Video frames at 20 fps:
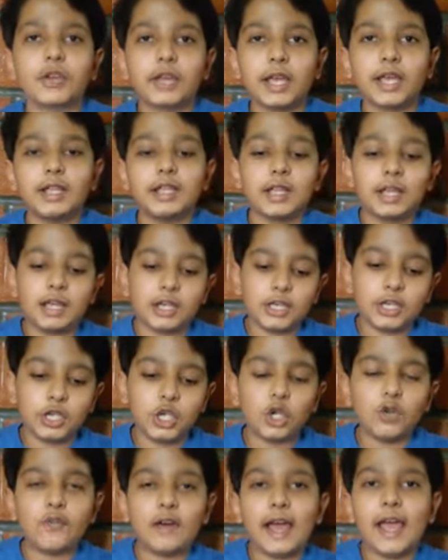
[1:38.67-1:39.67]
Okay.
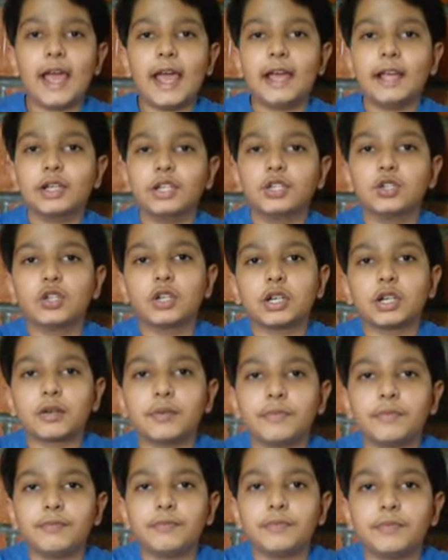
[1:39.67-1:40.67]
You know why I took
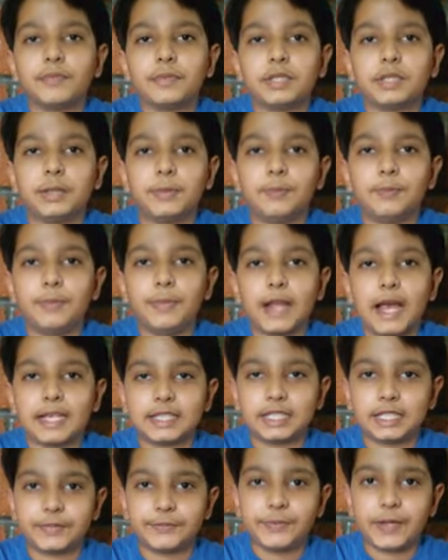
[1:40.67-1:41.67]
the
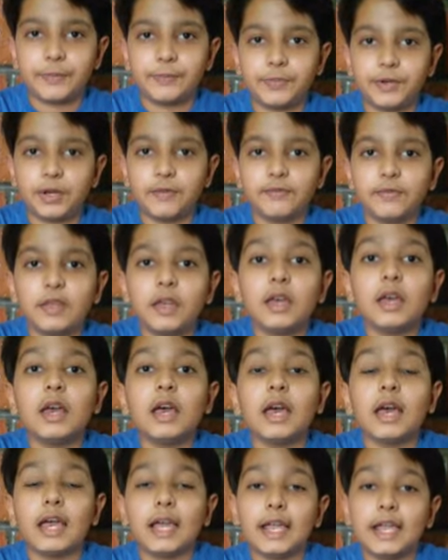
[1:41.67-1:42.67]
plastic paper?
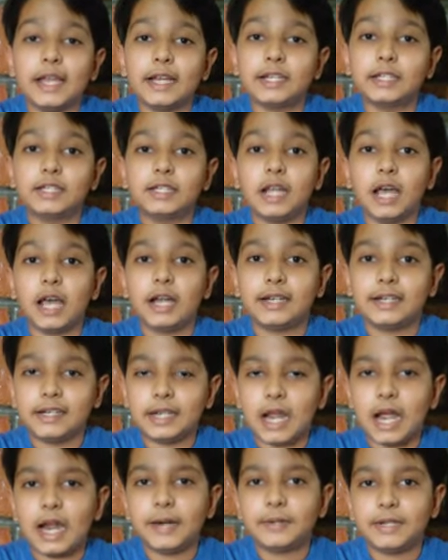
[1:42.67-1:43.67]

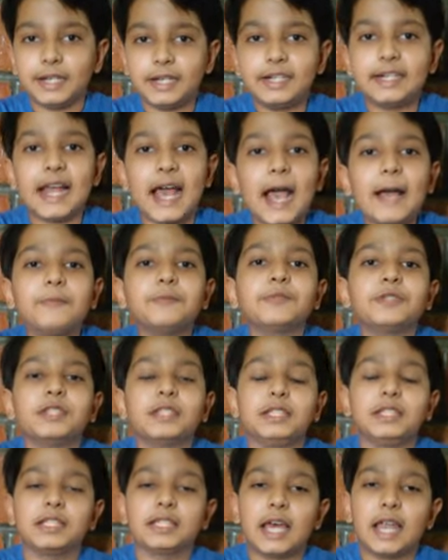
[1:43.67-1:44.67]
It
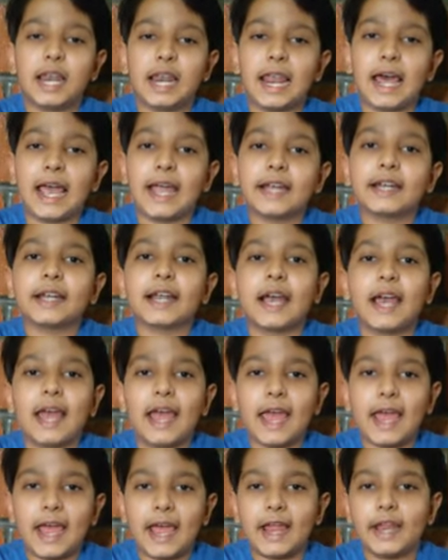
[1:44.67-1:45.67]
traps the sunlight
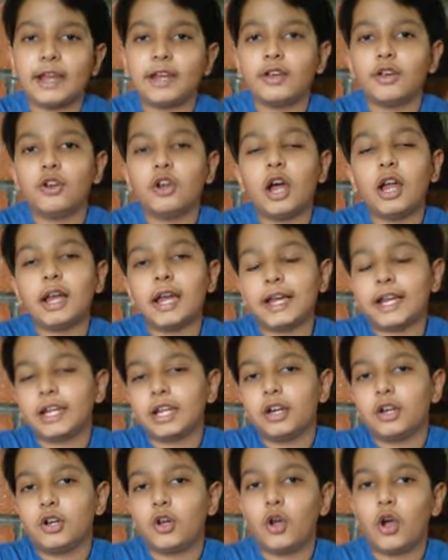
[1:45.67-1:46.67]
and not let
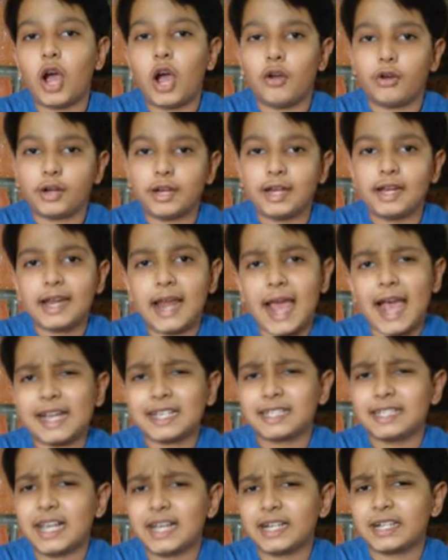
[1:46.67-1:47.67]
it go out. It
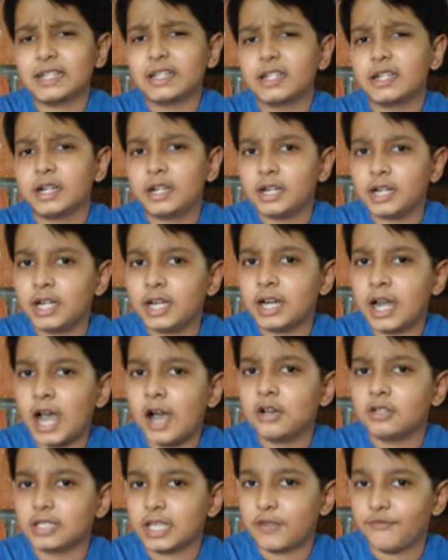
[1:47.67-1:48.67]
acts like a
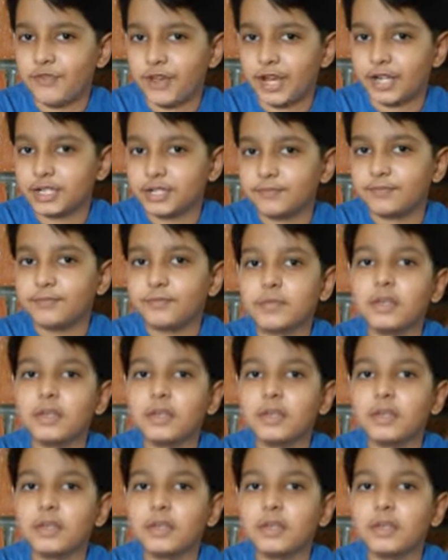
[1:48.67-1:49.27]
greenhouse effect.